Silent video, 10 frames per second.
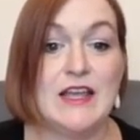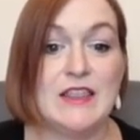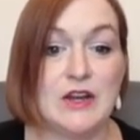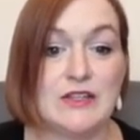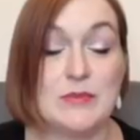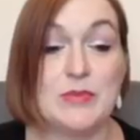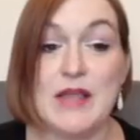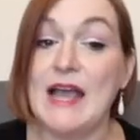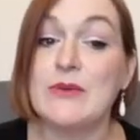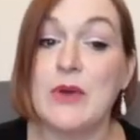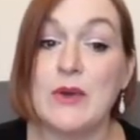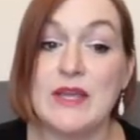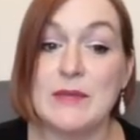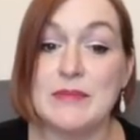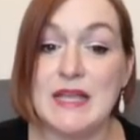There is a black
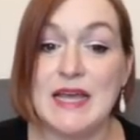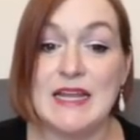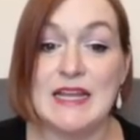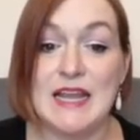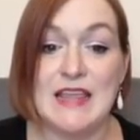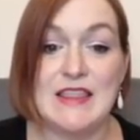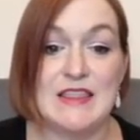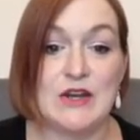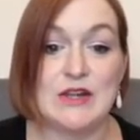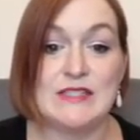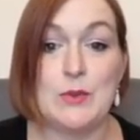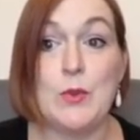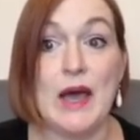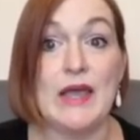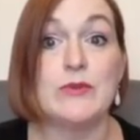rhodium plated and then there is a
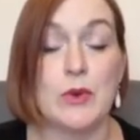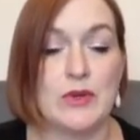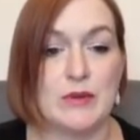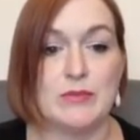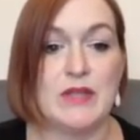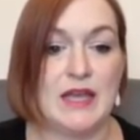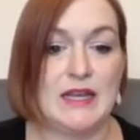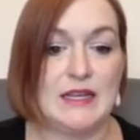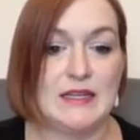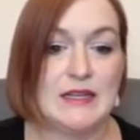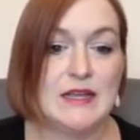white rhodium plated.